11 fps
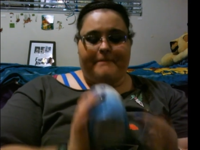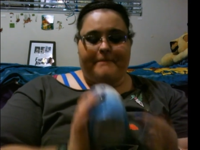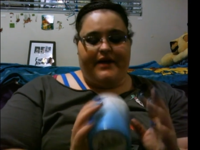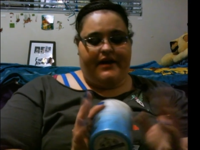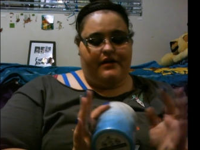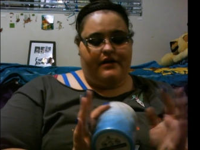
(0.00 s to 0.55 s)

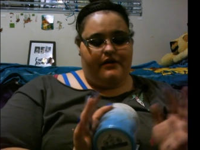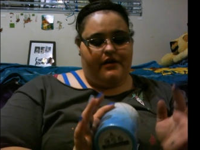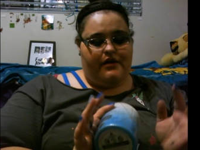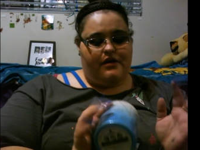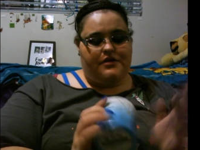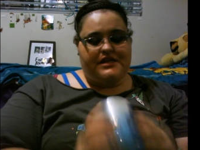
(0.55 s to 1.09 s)
but
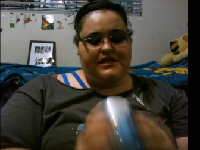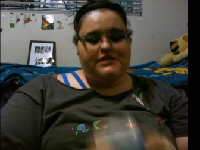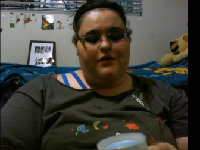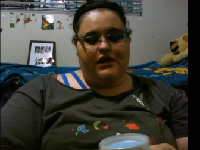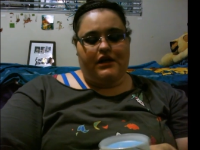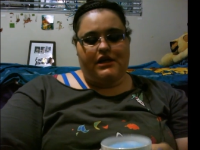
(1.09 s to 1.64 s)
this
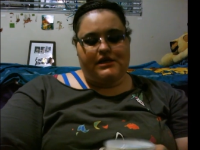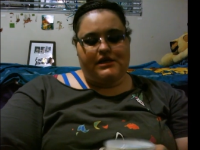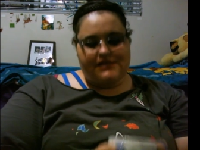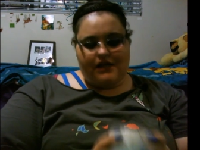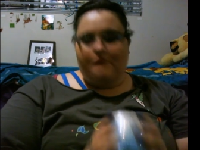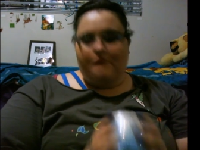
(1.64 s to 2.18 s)
one is
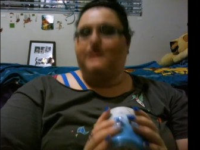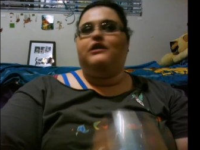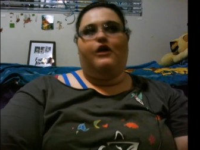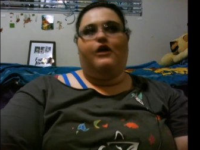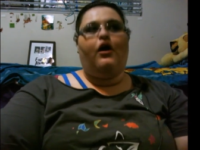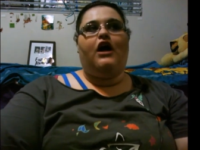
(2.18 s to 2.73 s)
going to be a
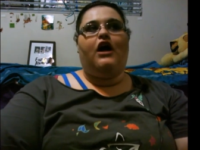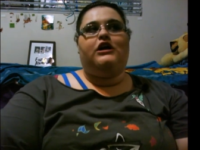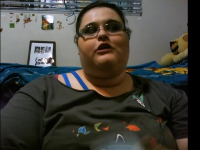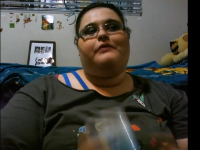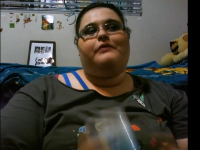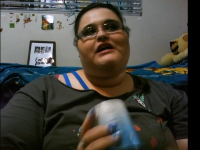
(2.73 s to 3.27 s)
little
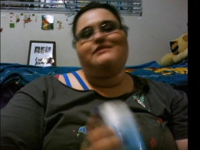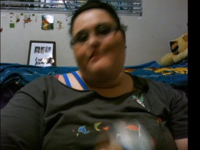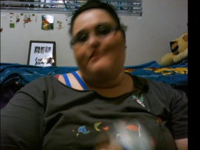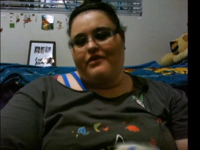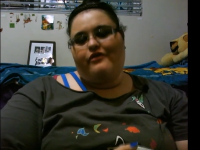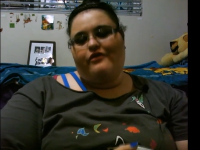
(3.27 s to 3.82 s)
harder because my
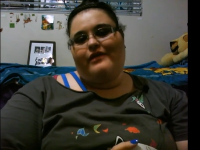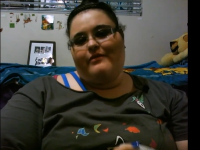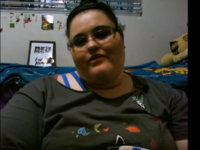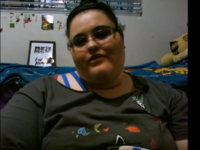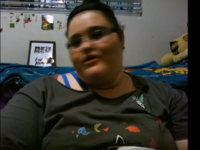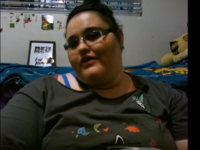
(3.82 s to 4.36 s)
brother would have
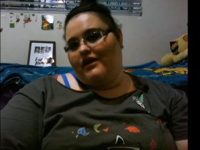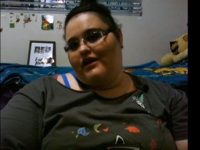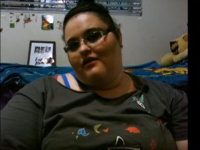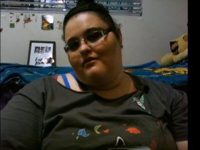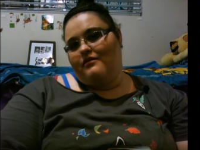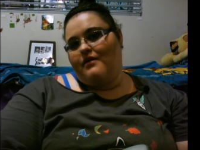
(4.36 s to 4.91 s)
been 30.
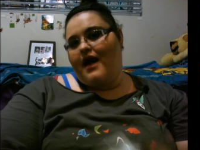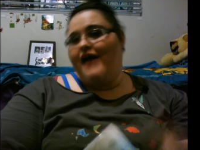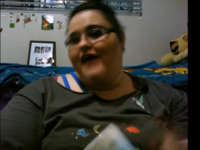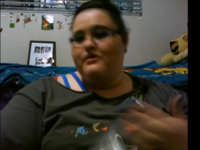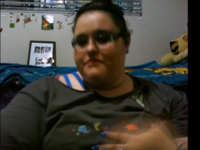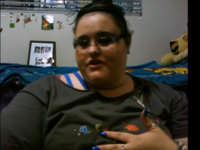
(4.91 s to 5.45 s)

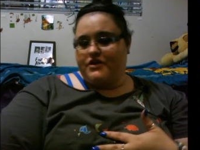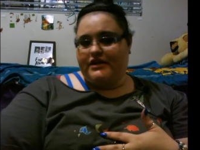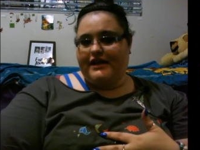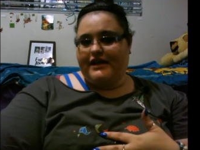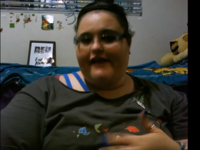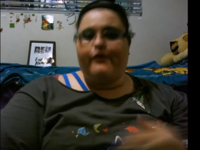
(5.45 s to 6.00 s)
I am 30
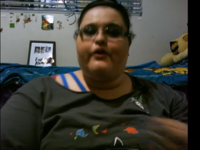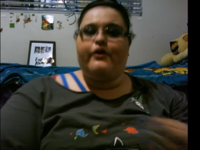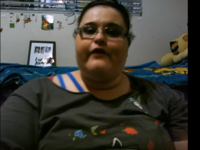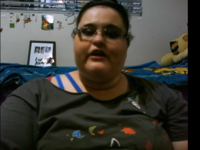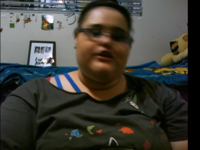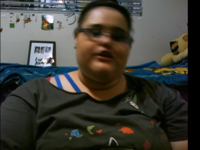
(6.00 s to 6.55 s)
now,
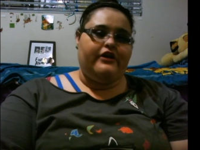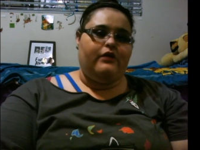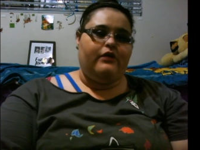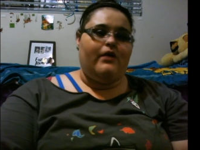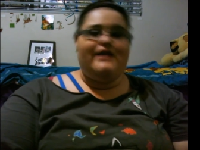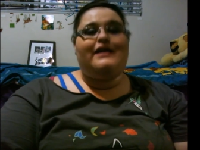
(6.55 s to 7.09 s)
going on
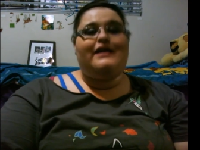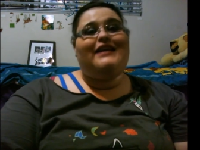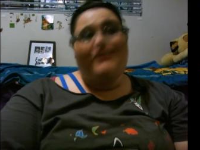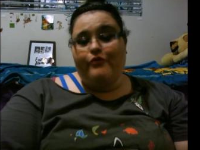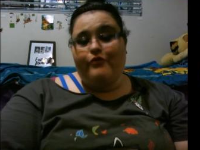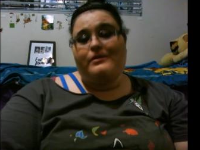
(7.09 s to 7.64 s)
31, and
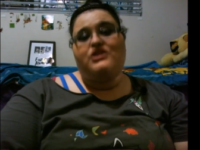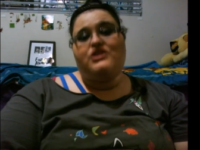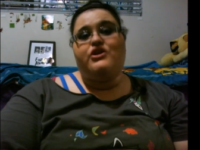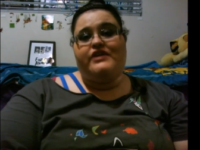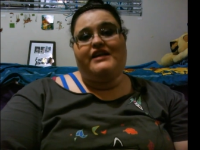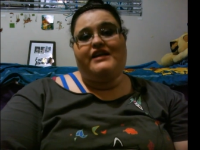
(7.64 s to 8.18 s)
he will be
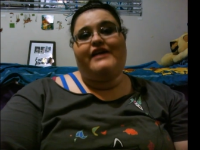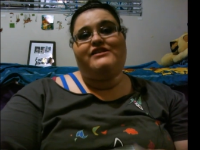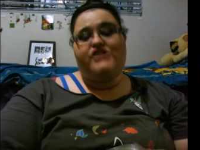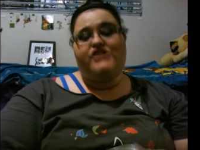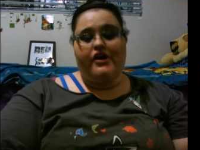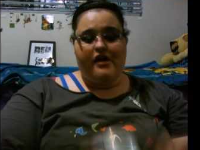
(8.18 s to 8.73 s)
30 next
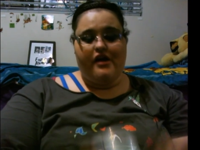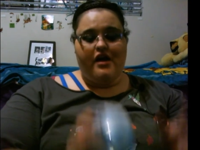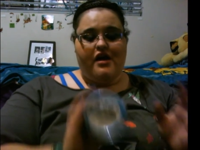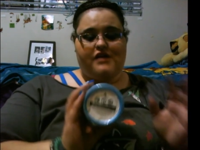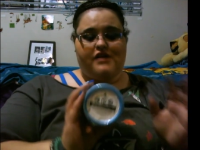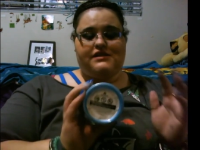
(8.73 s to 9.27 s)
year.
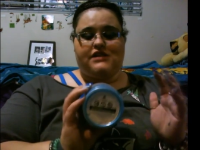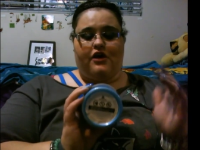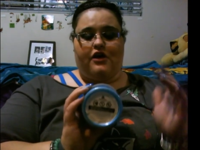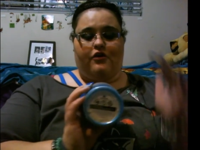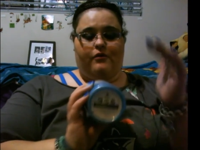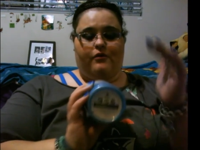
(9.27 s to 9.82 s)

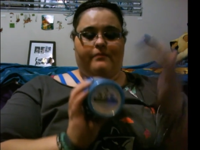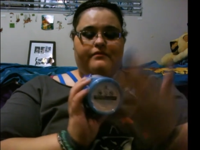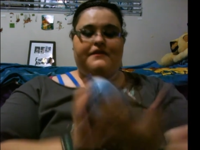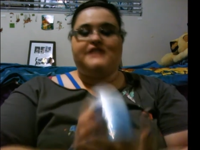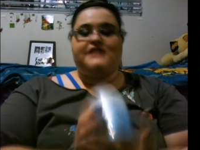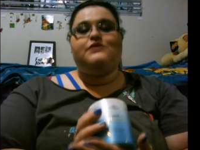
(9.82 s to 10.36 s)
So
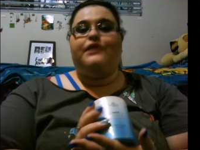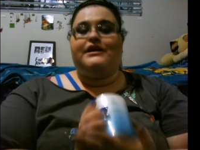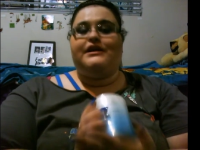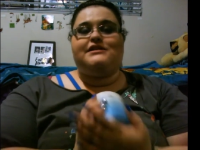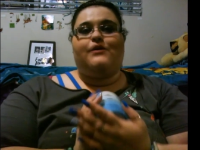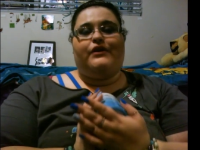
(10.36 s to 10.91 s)
this one
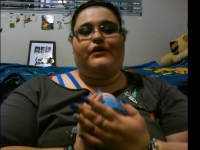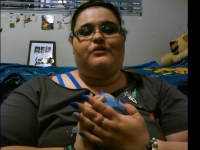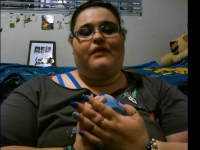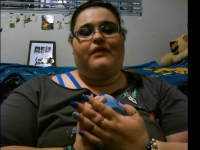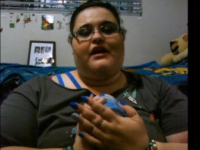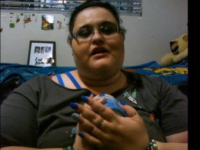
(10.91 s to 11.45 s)
is going to
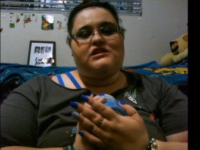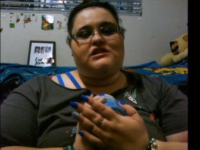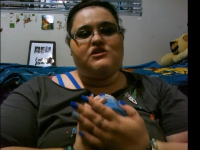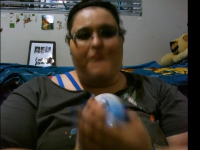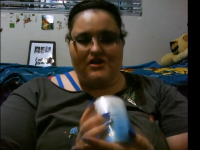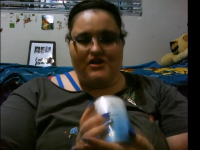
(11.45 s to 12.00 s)
be in a
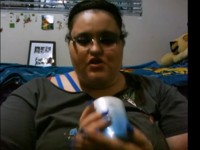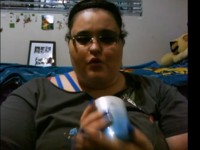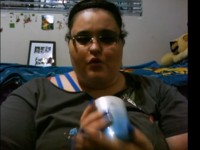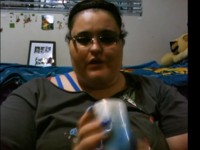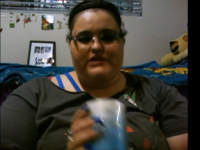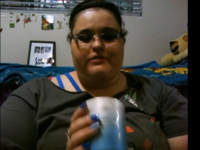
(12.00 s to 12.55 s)
special
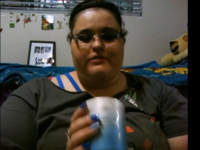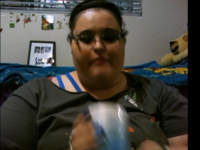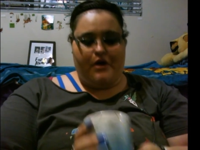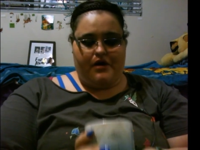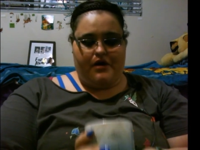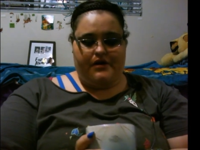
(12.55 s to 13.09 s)
one to
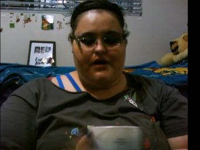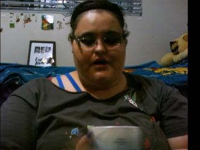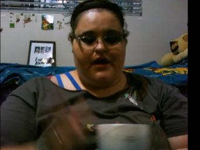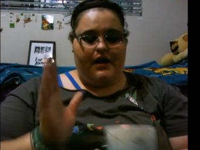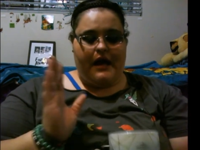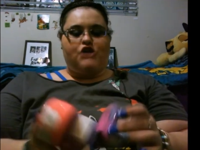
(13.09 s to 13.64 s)
burn.
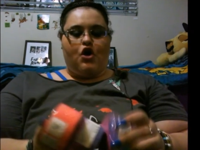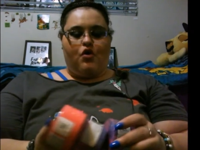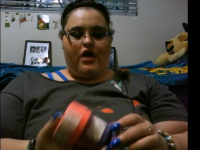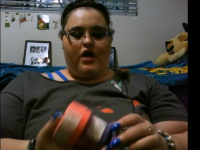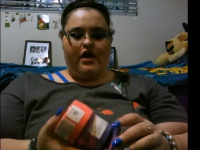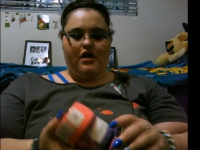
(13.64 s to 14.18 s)
So